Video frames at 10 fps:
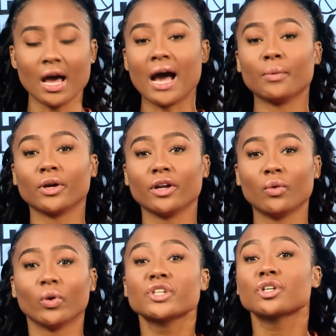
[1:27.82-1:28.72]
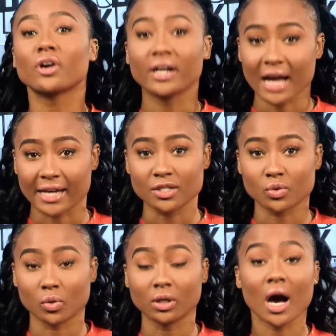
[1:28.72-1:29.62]
I want to know which current high
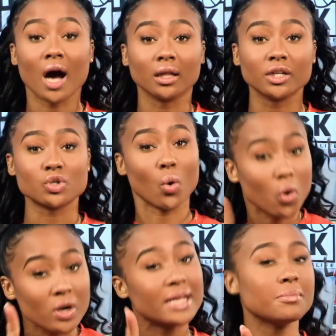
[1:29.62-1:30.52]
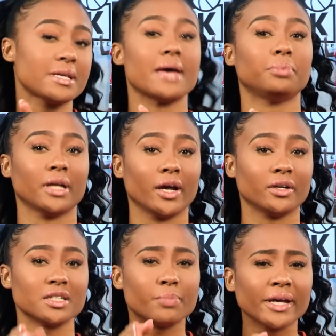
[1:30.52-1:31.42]
school, college, or NBA player
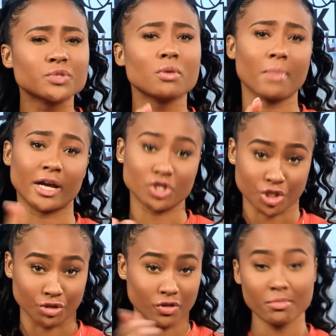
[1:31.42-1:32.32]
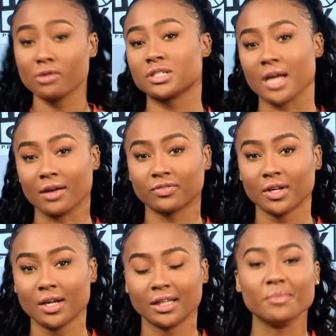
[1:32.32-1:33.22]
does Bates remind you the most of?
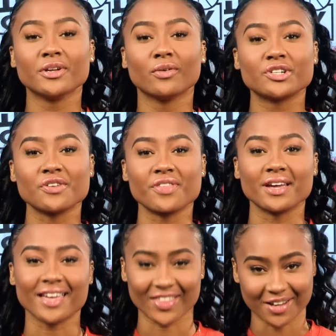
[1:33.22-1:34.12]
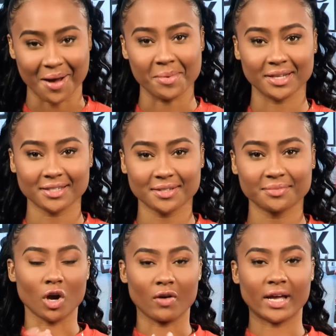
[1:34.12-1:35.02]
Let me know what you think in the comments.
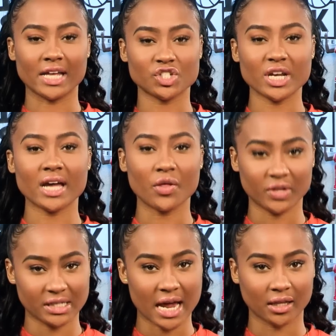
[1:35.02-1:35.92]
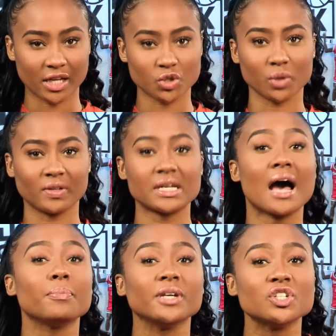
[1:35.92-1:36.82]
All right, guys, check out this highlight. Two of the
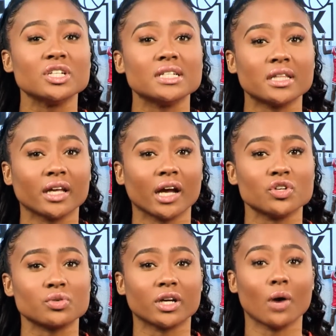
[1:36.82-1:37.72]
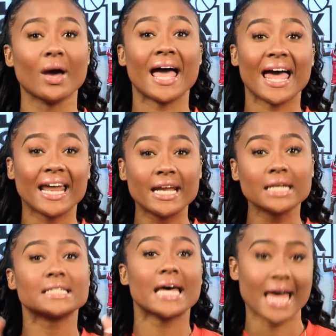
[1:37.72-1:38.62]
top PGs in the country go
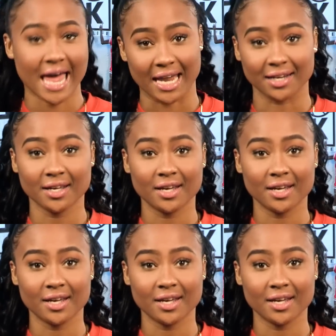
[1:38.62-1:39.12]
head-to-head.